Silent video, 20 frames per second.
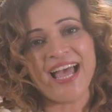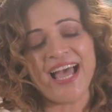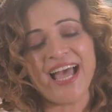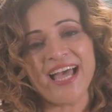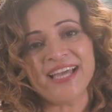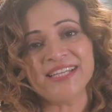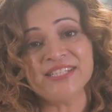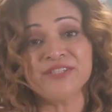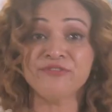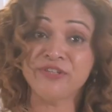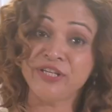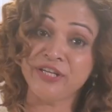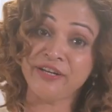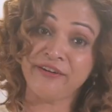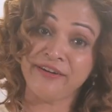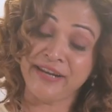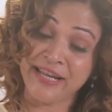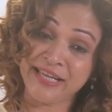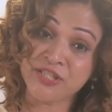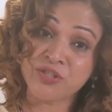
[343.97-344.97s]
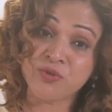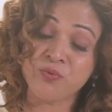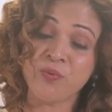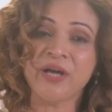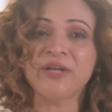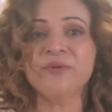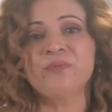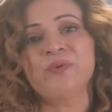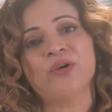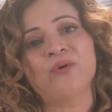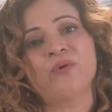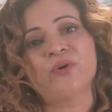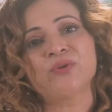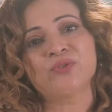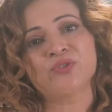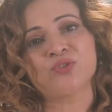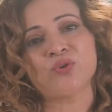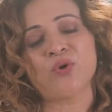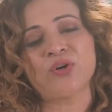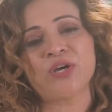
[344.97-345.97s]
And in our next one, we are going
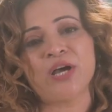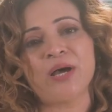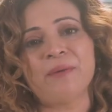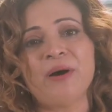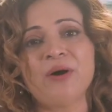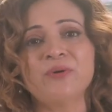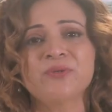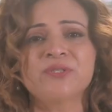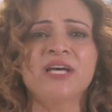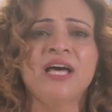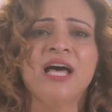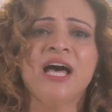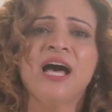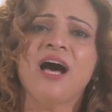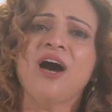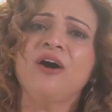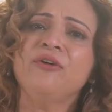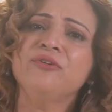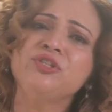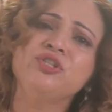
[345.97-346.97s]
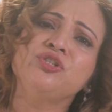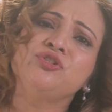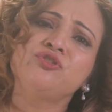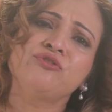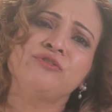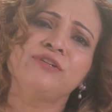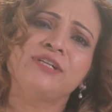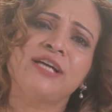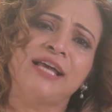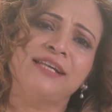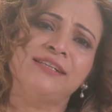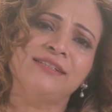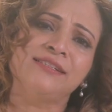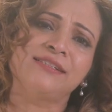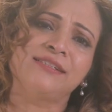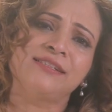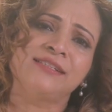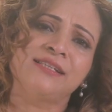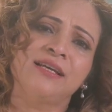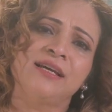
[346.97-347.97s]
to talk about how neutral
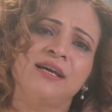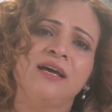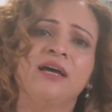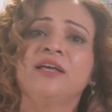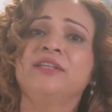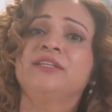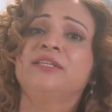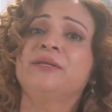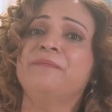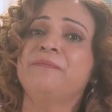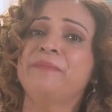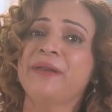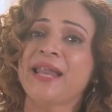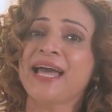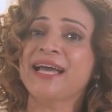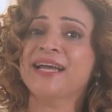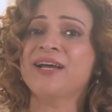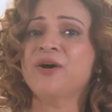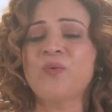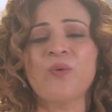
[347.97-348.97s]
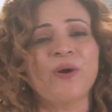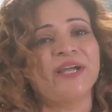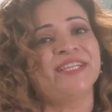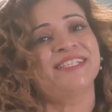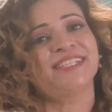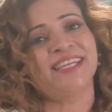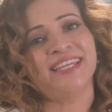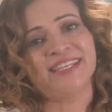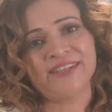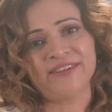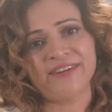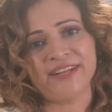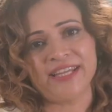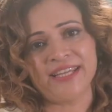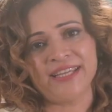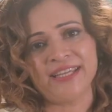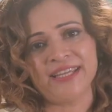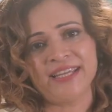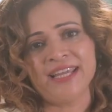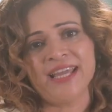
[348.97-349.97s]
colors, the black, white and
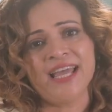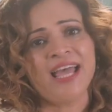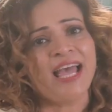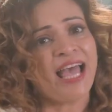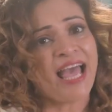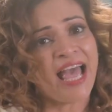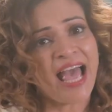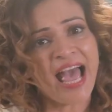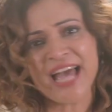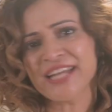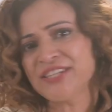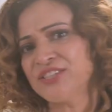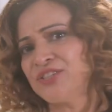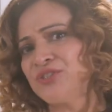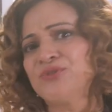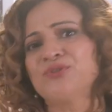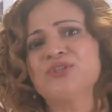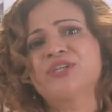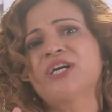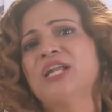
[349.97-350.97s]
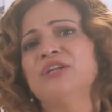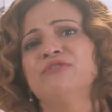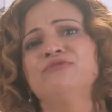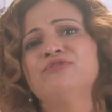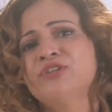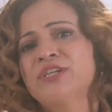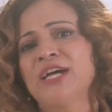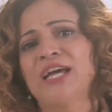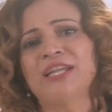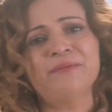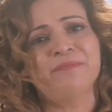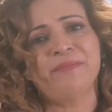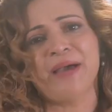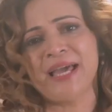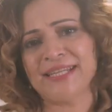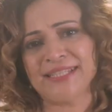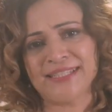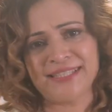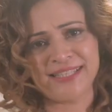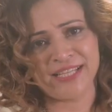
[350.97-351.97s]
grey, add to the colorful color
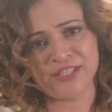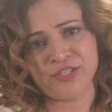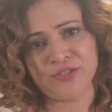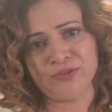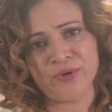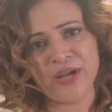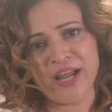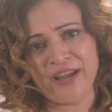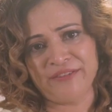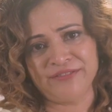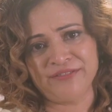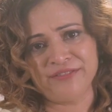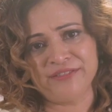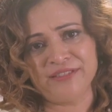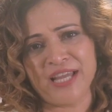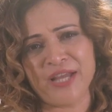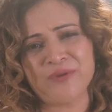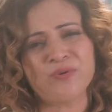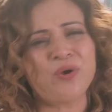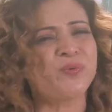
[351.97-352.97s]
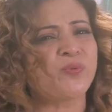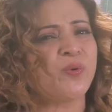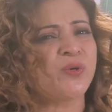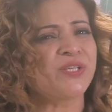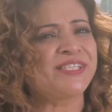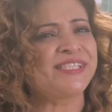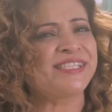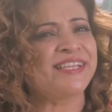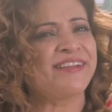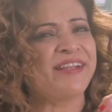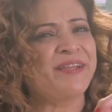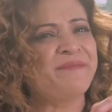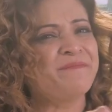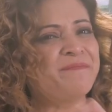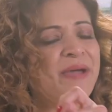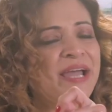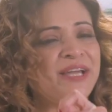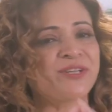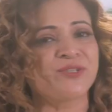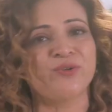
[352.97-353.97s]
palette that you have and what is their
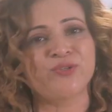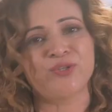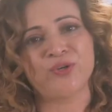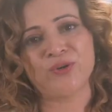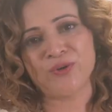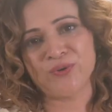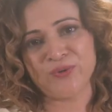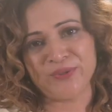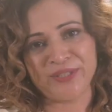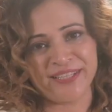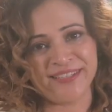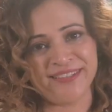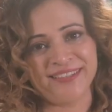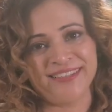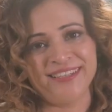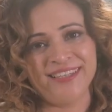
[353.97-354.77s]
impact on your clothing.